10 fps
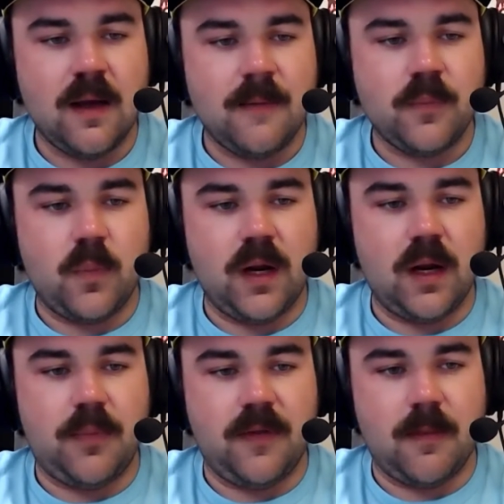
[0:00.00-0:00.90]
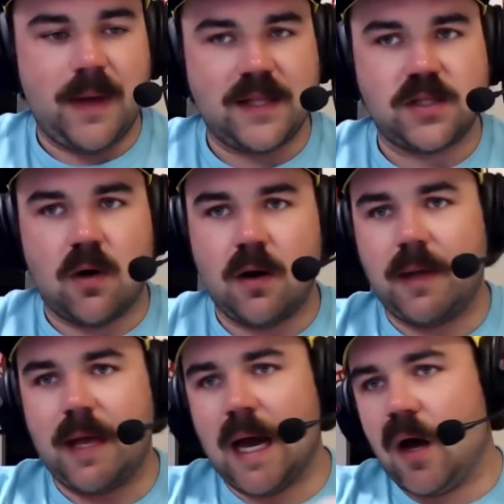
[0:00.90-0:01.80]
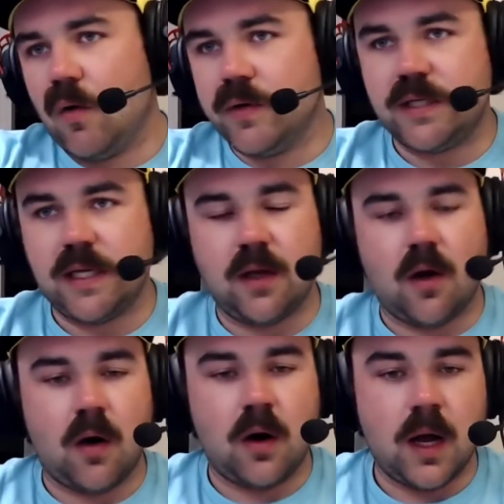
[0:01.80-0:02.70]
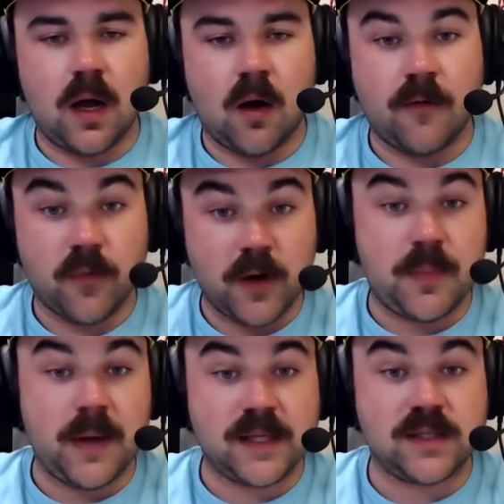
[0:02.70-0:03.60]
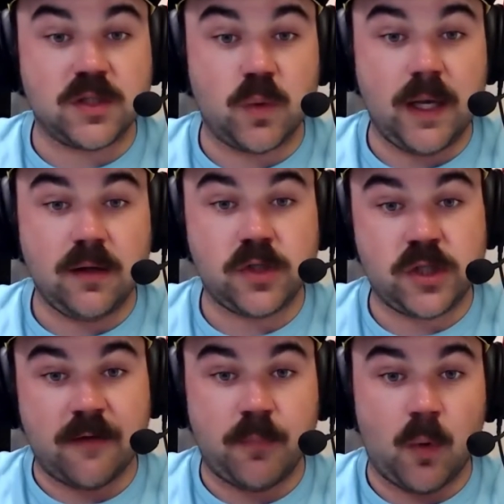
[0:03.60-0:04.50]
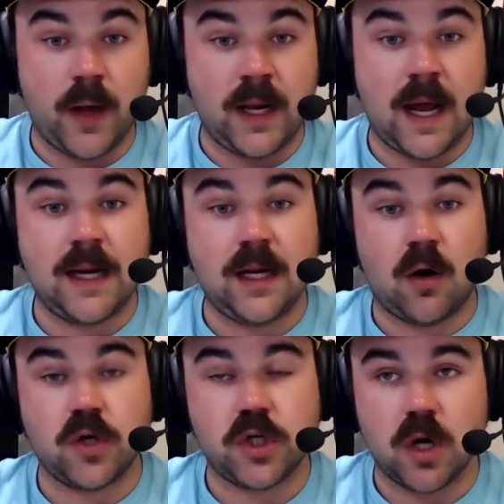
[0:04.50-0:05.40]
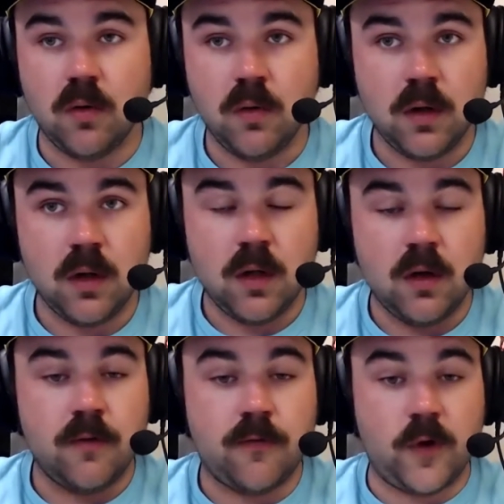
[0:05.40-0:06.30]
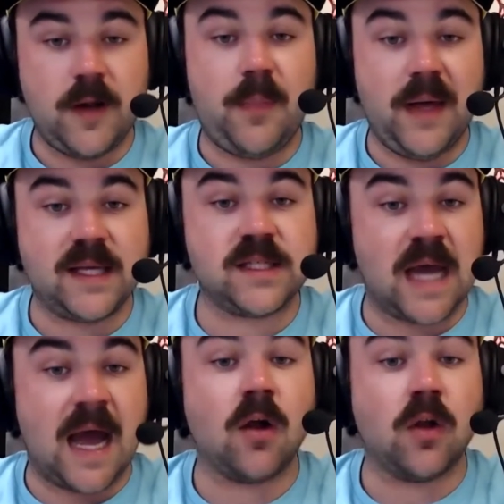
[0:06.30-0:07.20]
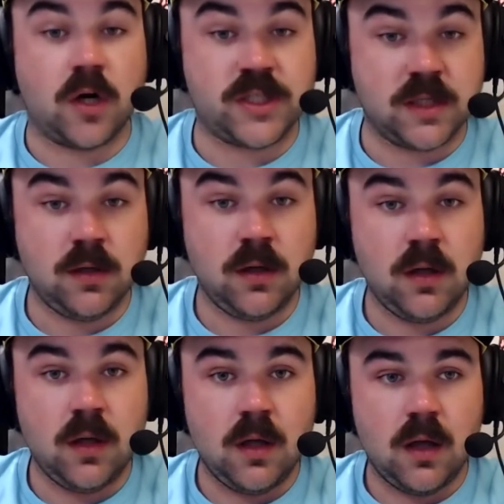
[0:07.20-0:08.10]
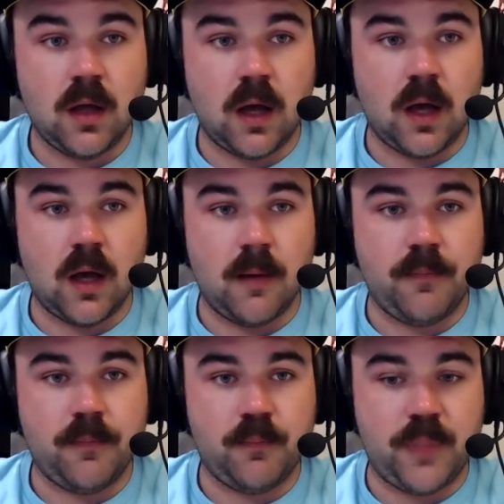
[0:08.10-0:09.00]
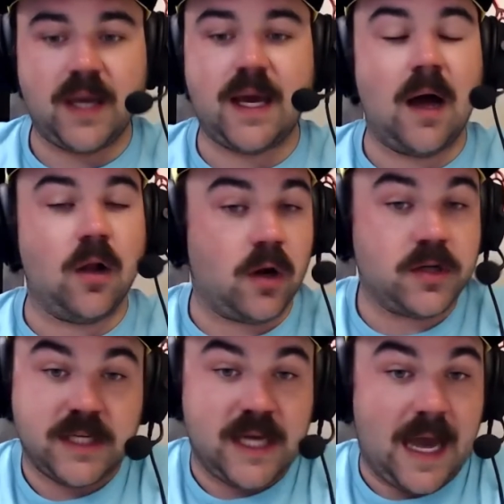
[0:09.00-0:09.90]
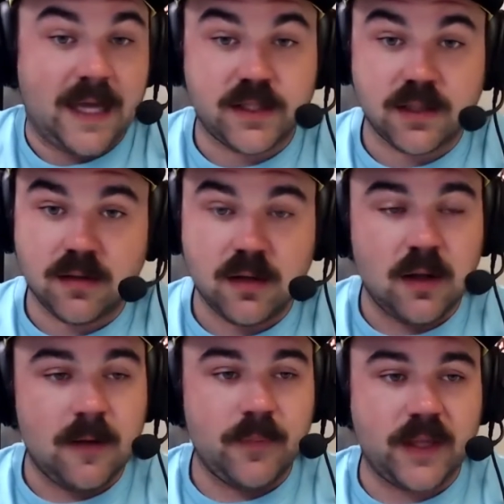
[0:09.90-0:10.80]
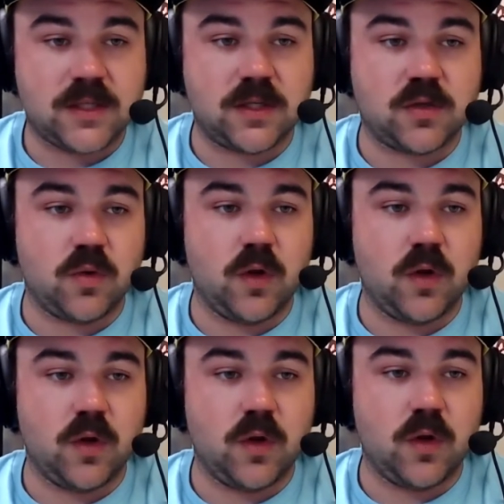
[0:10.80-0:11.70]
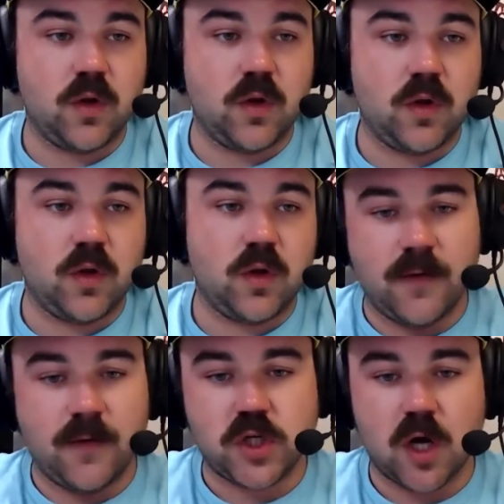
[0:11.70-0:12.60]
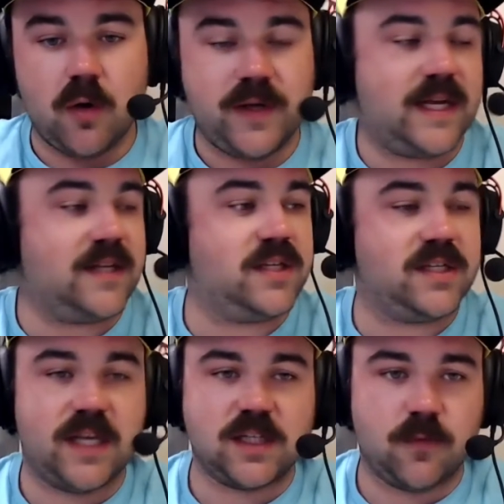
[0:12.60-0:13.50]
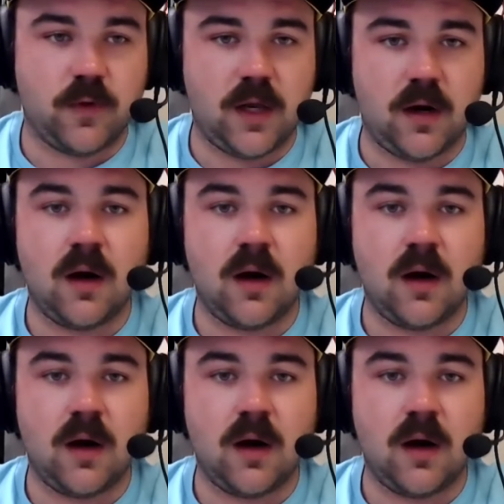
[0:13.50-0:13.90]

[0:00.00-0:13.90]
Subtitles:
We ended up putting the bets on him. Kyle was in our free picks this week. Chef Boy and I did our show. Free picks, Kyle Larson. Uh, Big Kyle Larson guys. That's really where it's at. We had him on the show. He's had a successful year.